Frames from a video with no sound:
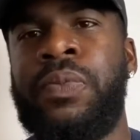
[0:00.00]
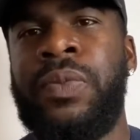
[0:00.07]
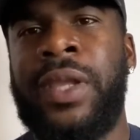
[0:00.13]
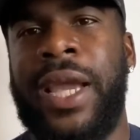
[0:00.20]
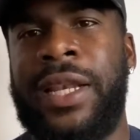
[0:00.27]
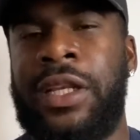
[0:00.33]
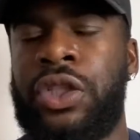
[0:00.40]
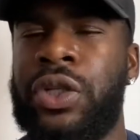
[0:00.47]

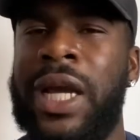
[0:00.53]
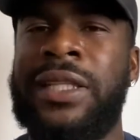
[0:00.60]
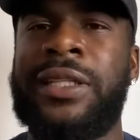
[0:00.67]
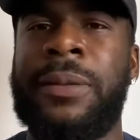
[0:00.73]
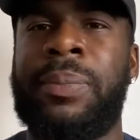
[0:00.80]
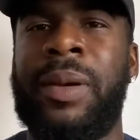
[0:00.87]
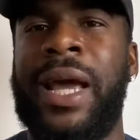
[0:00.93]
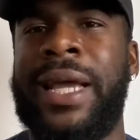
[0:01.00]
And he's tried to
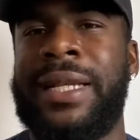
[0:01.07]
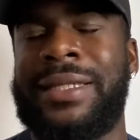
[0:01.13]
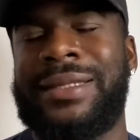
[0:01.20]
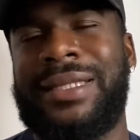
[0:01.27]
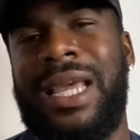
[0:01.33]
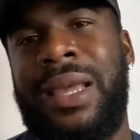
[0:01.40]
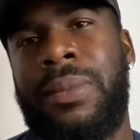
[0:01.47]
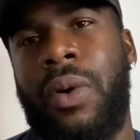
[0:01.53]
apply the
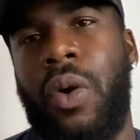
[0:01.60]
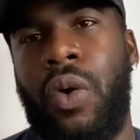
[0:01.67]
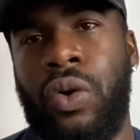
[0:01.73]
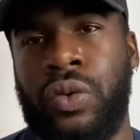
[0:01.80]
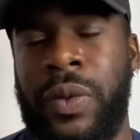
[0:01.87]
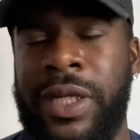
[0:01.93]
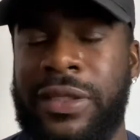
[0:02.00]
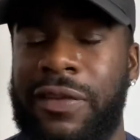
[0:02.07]
same old
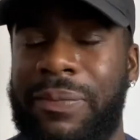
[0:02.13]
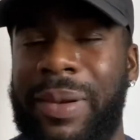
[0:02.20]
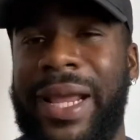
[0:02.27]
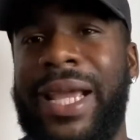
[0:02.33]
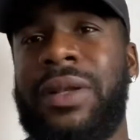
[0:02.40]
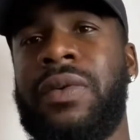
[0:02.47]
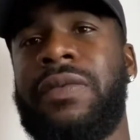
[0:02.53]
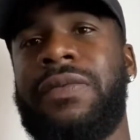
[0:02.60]
ways of
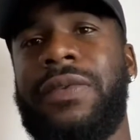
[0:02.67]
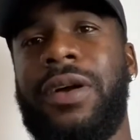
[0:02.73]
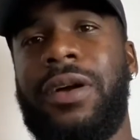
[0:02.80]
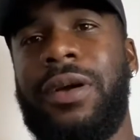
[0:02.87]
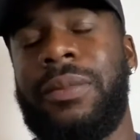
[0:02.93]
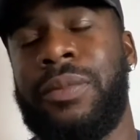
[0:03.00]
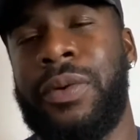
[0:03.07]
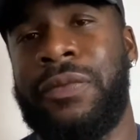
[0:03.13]
playing
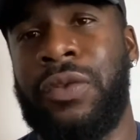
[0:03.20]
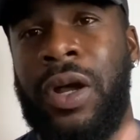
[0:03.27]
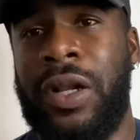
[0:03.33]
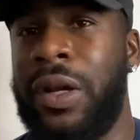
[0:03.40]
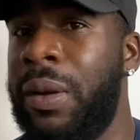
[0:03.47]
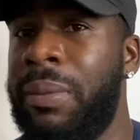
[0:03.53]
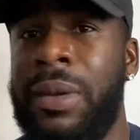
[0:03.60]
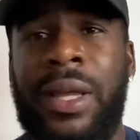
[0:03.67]
with
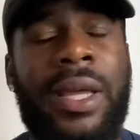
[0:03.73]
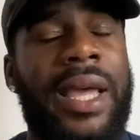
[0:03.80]
Tottenham.